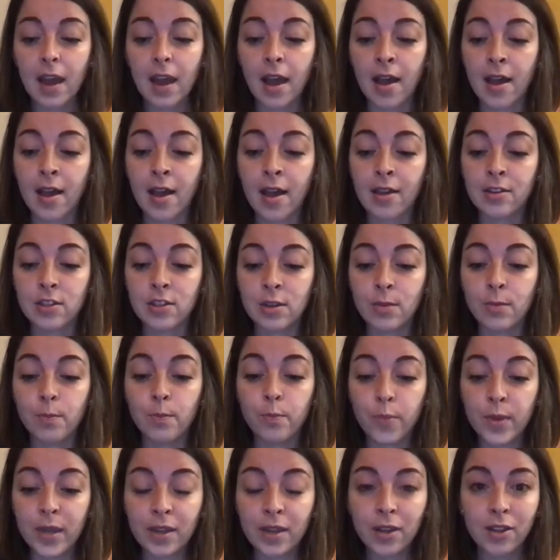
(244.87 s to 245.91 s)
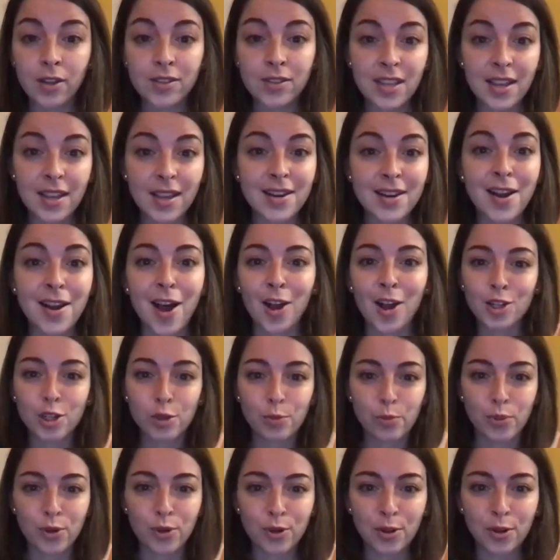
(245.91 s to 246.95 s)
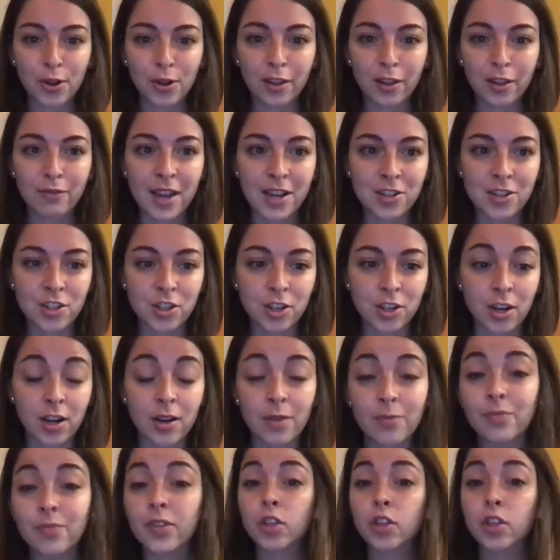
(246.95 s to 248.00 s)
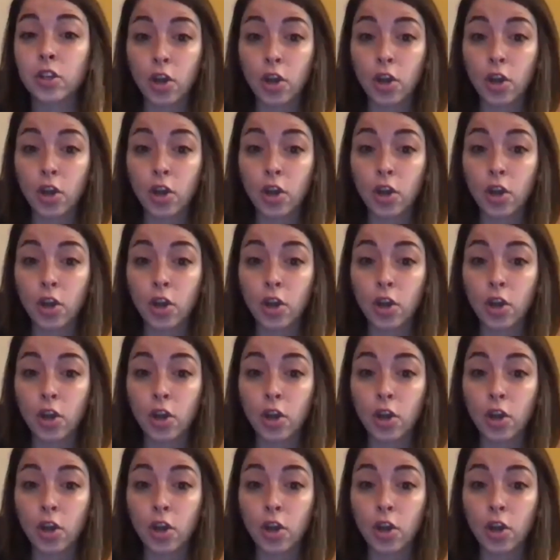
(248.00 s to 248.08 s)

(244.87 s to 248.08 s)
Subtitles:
to build an entrepreneurial venture